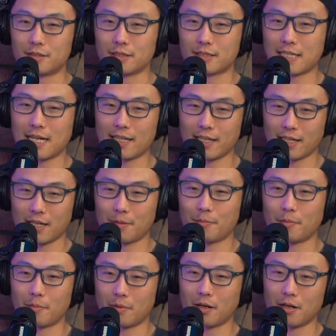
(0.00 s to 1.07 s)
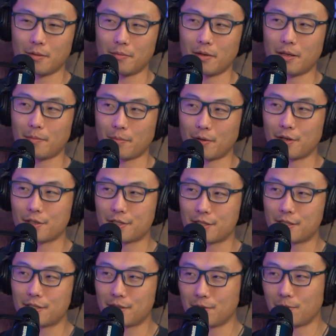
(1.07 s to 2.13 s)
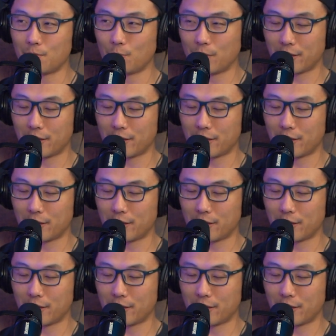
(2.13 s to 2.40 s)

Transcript: just kind of like immerse with